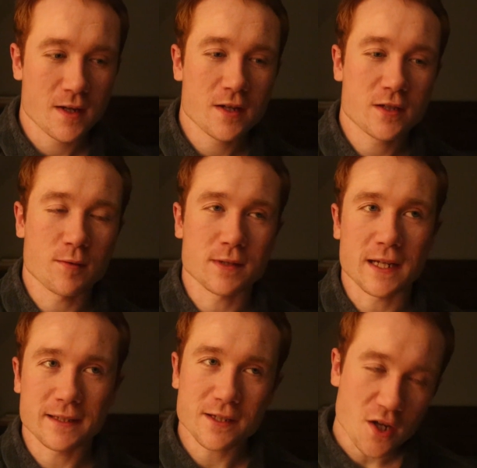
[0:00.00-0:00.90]
She was
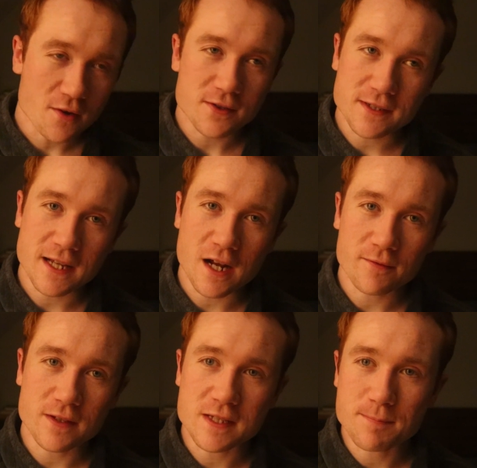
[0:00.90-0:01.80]
like, did y'all just get
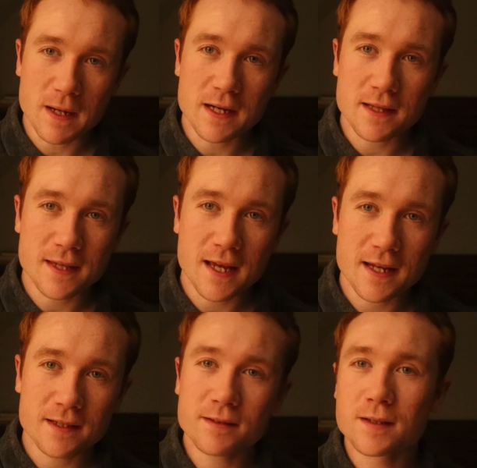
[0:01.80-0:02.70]
off the spinny
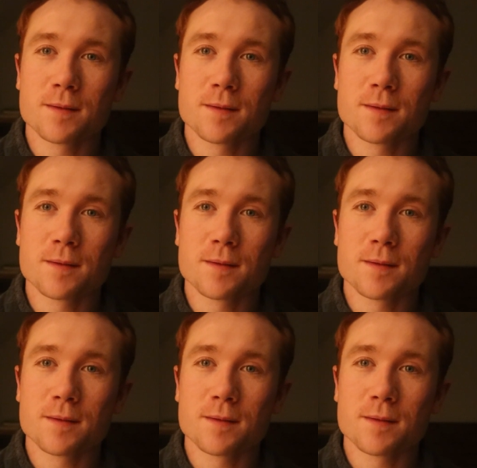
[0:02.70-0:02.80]
thing?